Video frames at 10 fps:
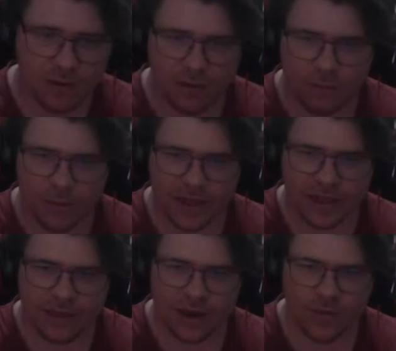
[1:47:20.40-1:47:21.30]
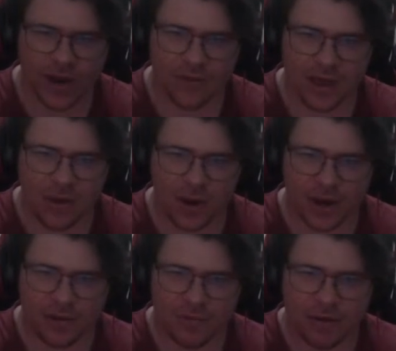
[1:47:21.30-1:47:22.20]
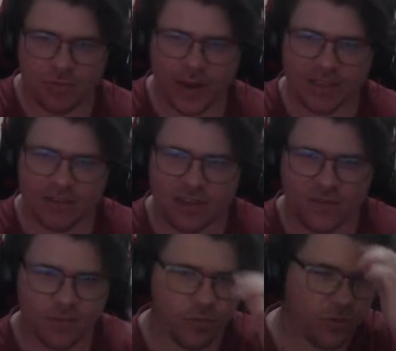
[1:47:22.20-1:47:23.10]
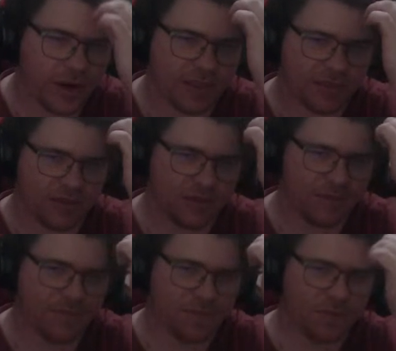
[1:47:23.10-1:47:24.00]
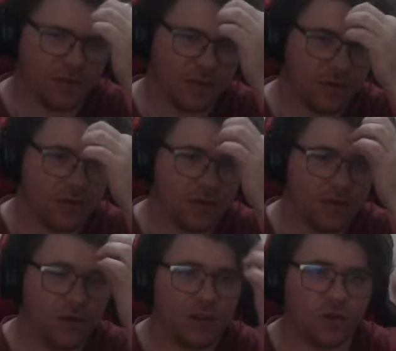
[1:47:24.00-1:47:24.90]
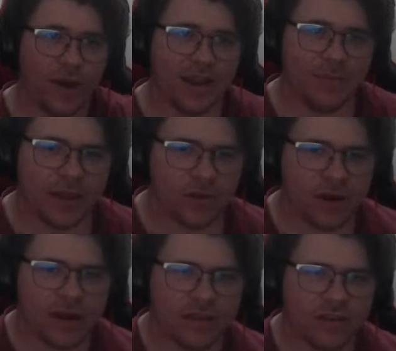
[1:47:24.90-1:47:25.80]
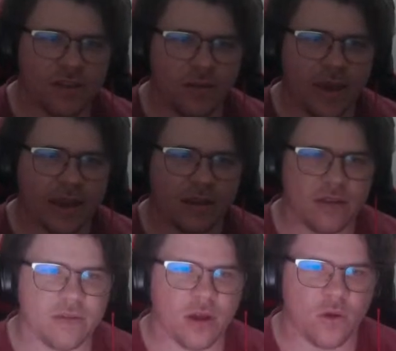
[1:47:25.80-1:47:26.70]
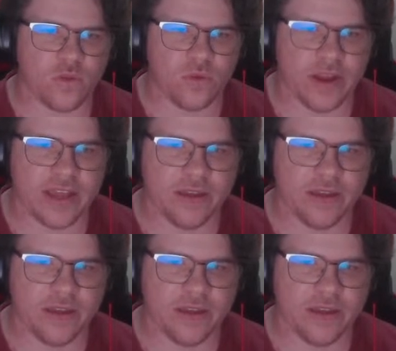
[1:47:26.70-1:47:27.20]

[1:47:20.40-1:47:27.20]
But they get away with that one. It's back to 7 points. So Wayne Miller has it in the back goal square.